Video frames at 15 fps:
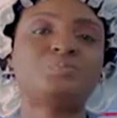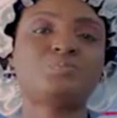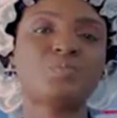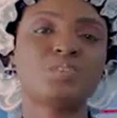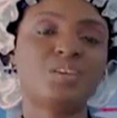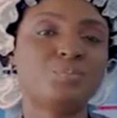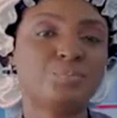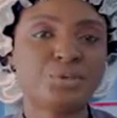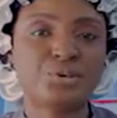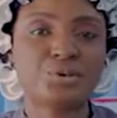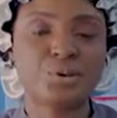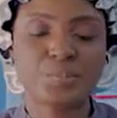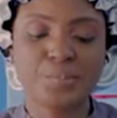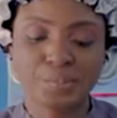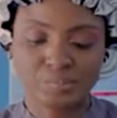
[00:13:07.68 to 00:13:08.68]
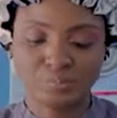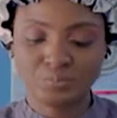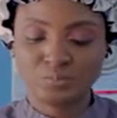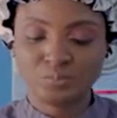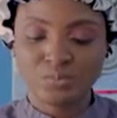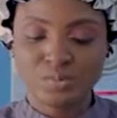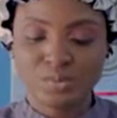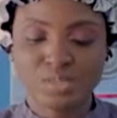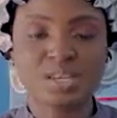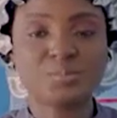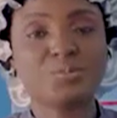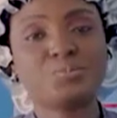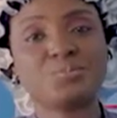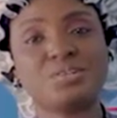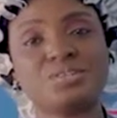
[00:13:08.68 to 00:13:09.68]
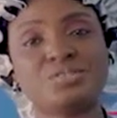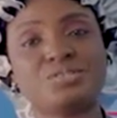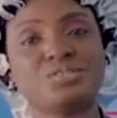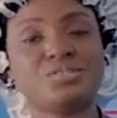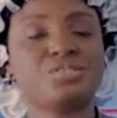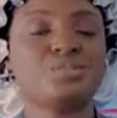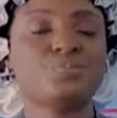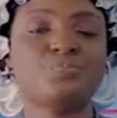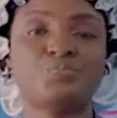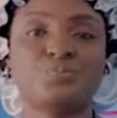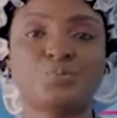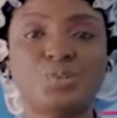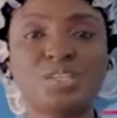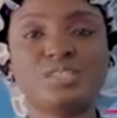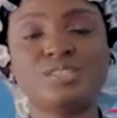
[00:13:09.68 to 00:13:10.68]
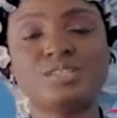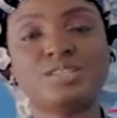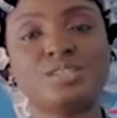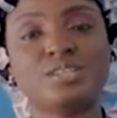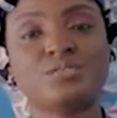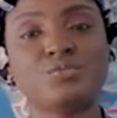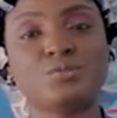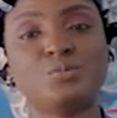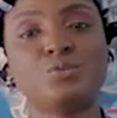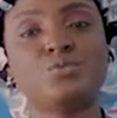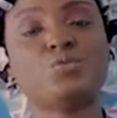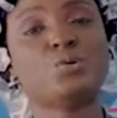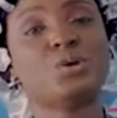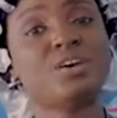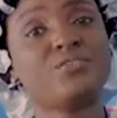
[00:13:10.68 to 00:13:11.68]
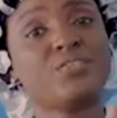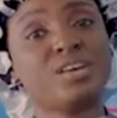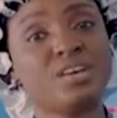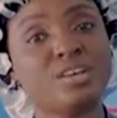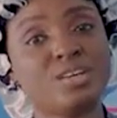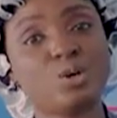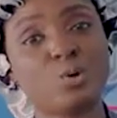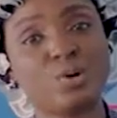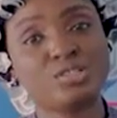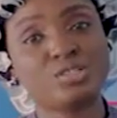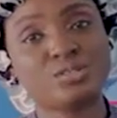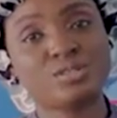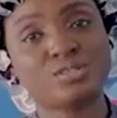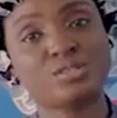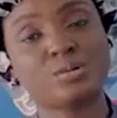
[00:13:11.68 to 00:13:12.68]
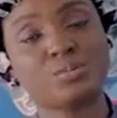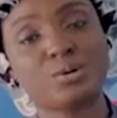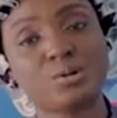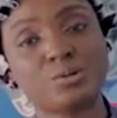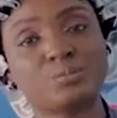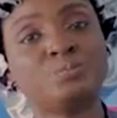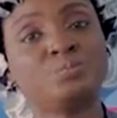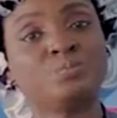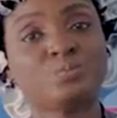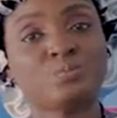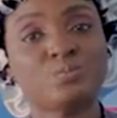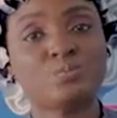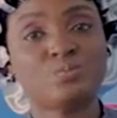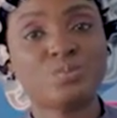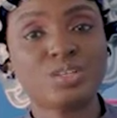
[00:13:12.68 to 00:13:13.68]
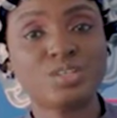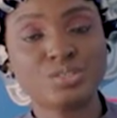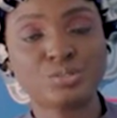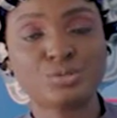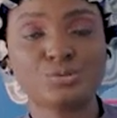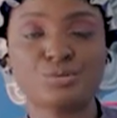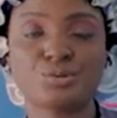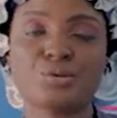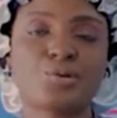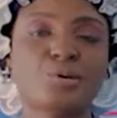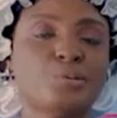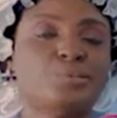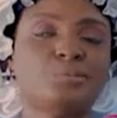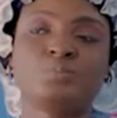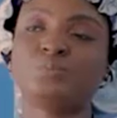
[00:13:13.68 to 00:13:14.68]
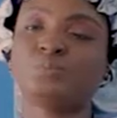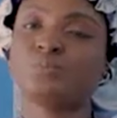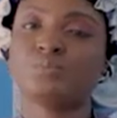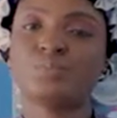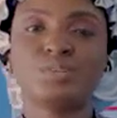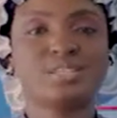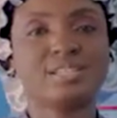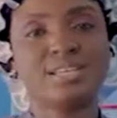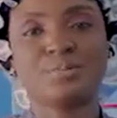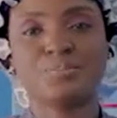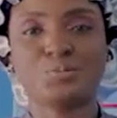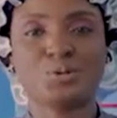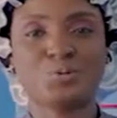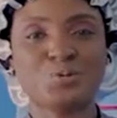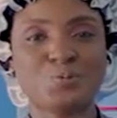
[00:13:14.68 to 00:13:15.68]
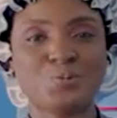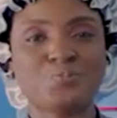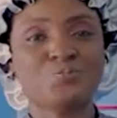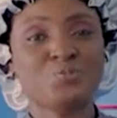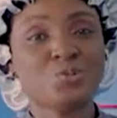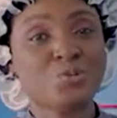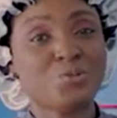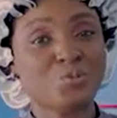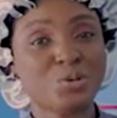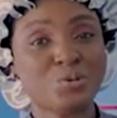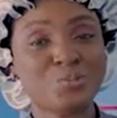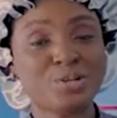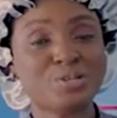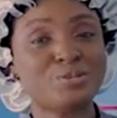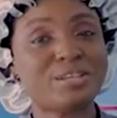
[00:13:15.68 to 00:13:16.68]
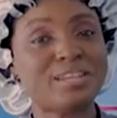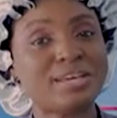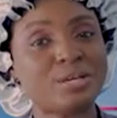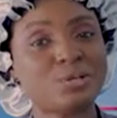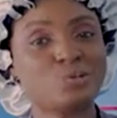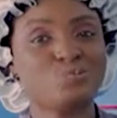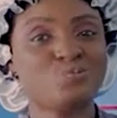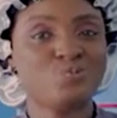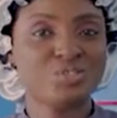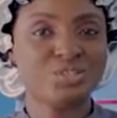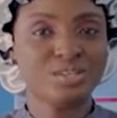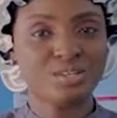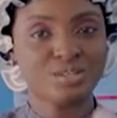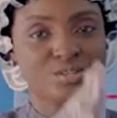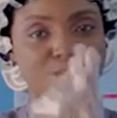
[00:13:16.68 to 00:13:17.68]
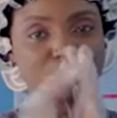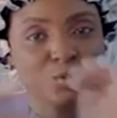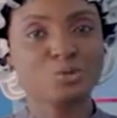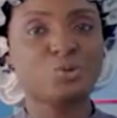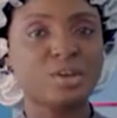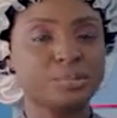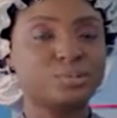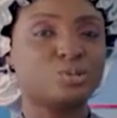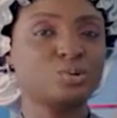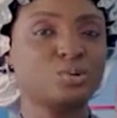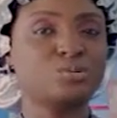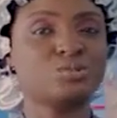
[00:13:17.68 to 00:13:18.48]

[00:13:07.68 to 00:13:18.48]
hit me up, send me messages, waiting to hear from you. If you have any questions about this tutorial, please let me know. Remember to like, share and subscribe to our